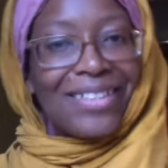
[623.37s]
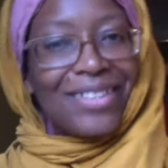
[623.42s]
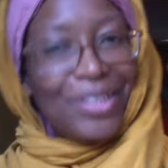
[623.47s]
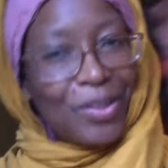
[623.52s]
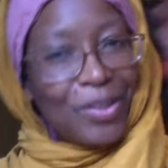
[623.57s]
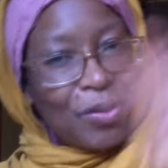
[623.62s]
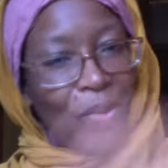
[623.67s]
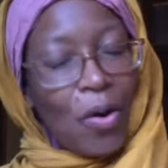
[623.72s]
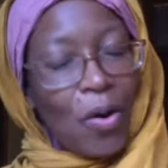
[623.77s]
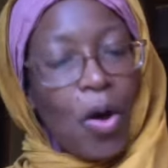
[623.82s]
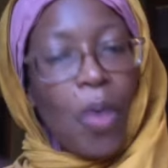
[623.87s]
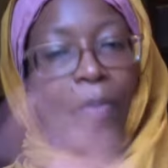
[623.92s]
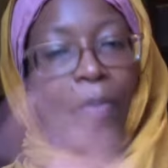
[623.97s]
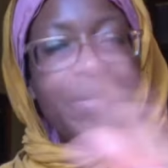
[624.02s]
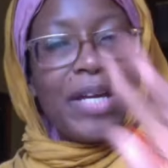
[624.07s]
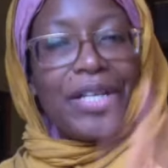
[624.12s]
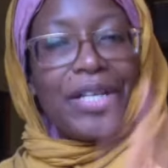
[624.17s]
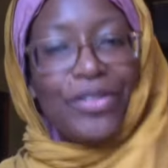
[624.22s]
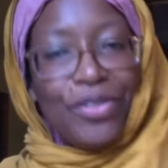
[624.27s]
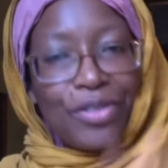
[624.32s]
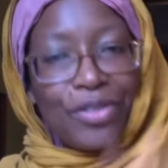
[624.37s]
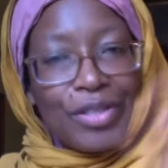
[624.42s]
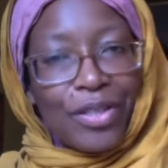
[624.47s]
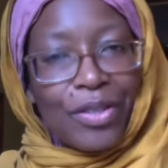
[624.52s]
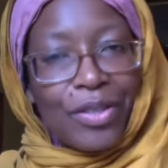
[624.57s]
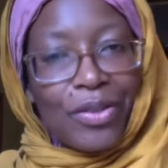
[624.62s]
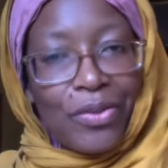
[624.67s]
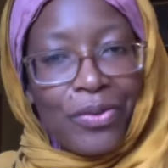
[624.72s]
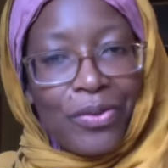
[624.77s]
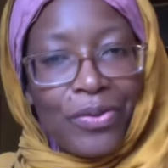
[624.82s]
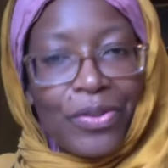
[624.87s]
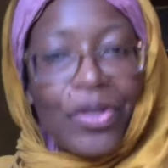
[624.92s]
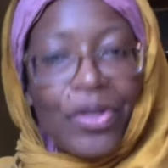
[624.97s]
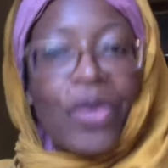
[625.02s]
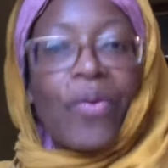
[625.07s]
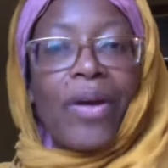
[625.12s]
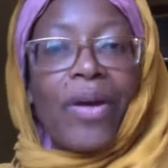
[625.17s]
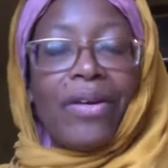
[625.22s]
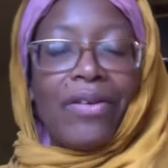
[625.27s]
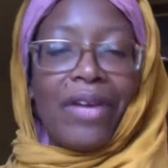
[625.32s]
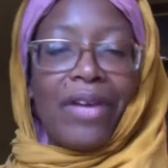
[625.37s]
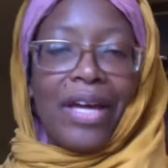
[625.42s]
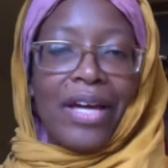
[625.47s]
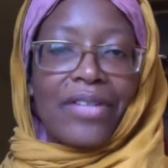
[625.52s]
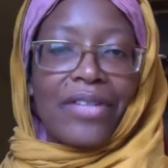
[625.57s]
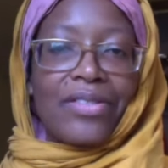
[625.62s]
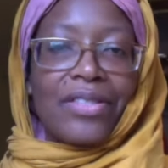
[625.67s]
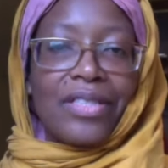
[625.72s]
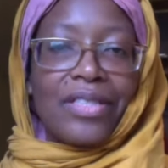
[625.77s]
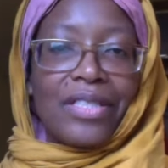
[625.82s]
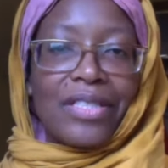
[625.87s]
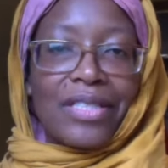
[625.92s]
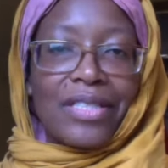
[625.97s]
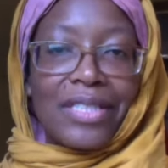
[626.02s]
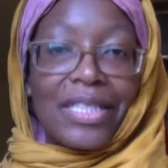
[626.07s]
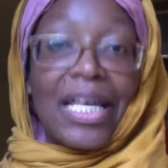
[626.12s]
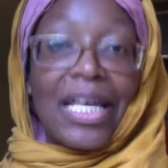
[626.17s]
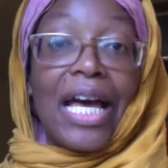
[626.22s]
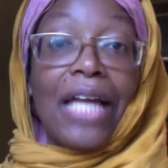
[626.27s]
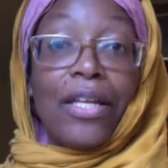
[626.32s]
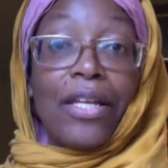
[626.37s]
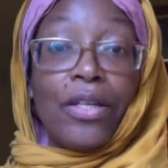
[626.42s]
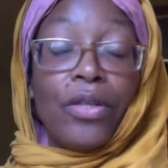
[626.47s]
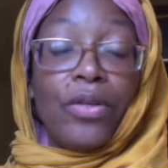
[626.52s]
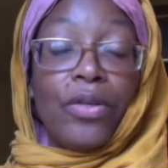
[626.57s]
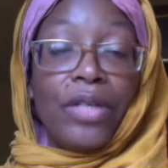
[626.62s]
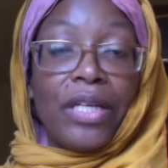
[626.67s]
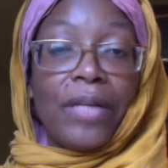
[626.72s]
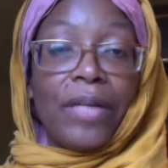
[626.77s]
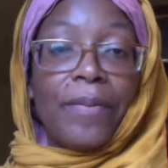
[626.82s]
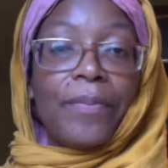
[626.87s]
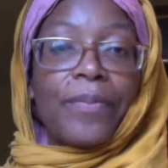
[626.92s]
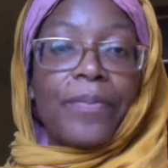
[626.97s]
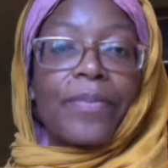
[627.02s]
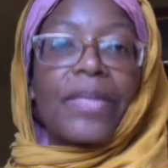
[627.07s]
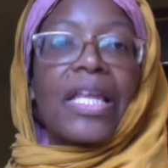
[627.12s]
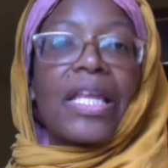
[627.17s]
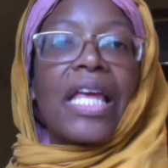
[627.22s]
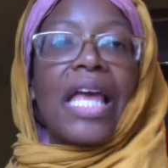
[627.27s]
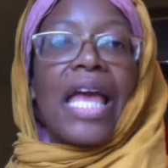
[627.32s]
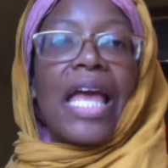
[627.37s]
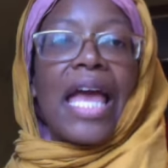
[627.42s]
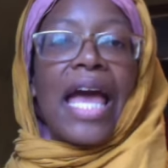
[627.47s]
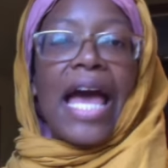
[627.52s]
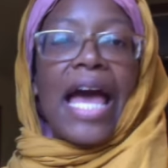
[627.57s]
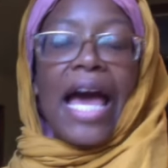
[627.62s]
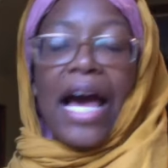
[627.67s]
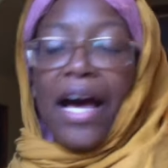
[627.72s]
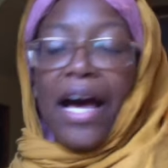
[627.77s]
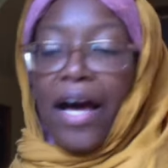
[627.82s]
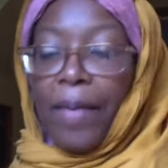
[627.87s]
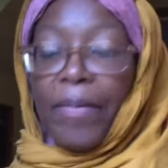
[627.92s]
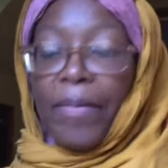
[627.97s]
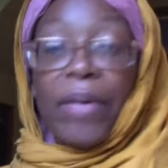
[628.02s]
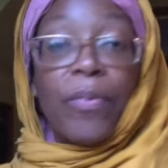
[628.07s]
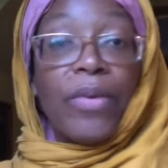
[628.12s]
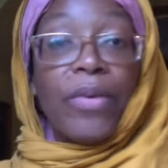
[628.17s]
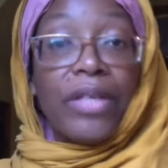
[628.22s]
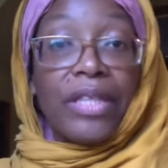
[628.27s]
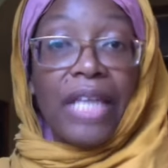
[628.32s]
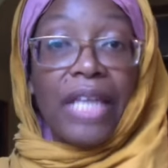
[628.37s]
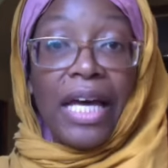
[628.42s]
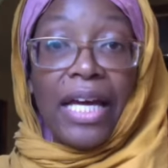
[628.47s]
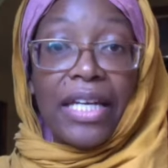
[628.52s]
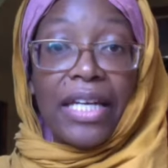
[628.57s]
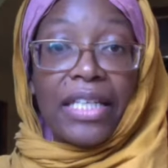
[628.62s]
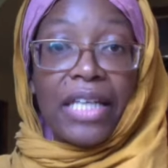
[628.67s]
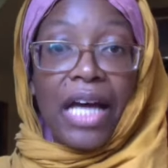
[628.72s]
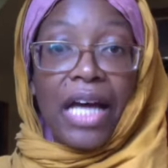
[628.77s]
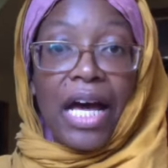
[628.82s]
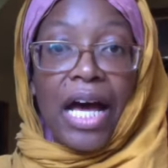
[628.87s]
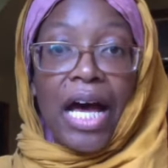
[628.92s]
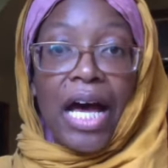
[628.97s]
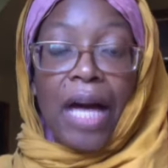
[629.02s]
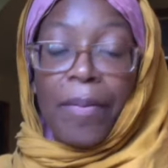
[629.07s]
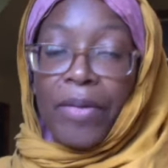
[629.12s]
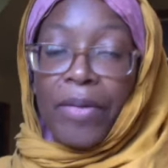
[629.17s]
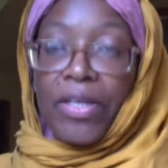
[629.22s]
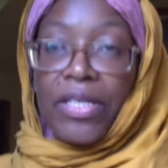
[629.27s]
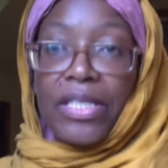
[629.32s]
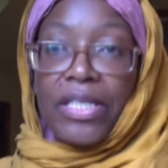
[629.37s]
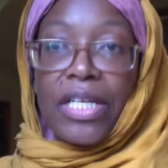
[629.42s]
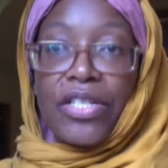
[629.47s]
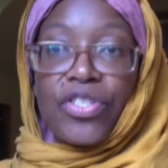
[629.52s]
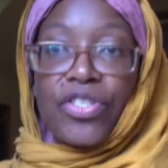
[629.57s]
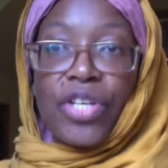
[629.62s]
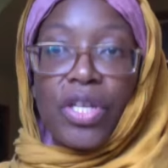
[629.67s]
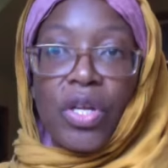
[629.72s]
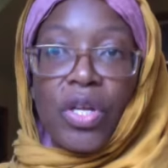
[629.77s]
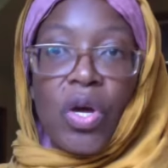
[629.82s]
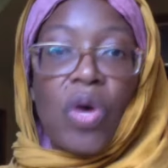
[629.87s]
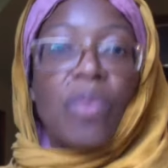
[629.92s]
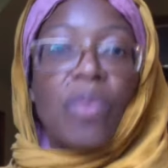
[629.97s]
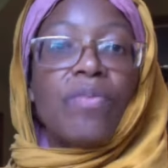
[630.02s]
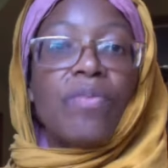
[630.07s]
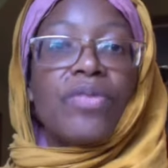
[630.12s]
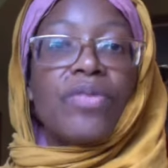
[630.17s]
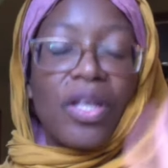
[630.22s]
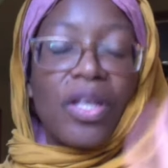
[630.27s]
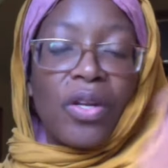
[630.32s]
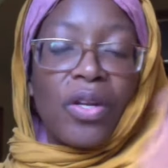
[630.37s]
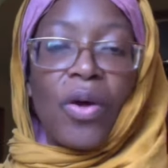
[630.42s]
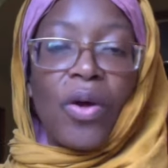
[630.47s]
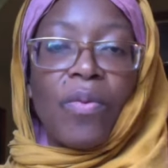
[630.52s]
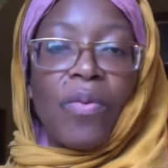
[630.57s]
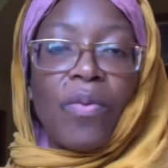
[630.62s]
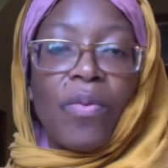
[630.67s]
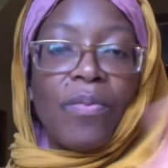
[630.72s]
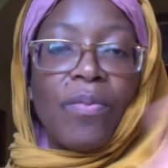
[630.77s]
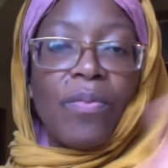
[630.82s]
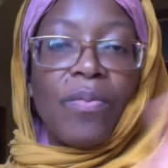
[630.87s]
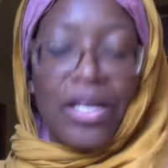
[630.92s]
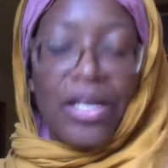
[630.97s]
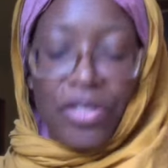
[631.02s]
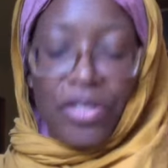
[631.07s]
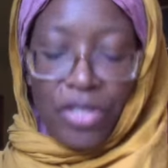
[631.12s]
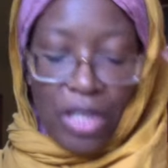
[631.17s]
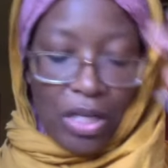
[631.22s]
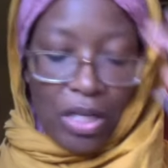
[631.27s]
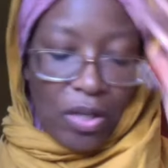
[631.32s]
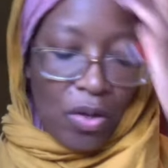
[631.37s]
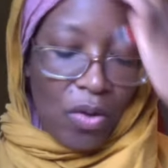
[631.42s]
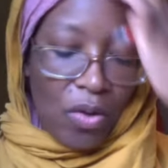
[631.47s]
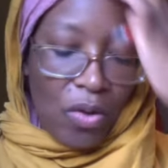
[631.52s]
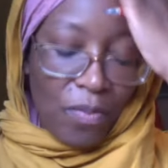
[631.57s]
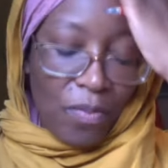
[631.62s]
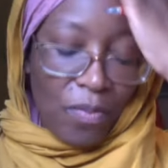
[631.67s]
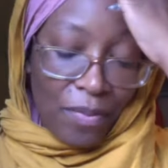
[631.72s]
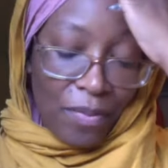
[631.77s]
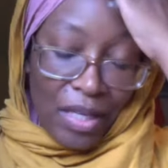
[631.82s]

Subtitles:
To culminate, to conclude the greater Exodus. Hallelujah. And with that, I'm going to say shalom, shalom, and shalom.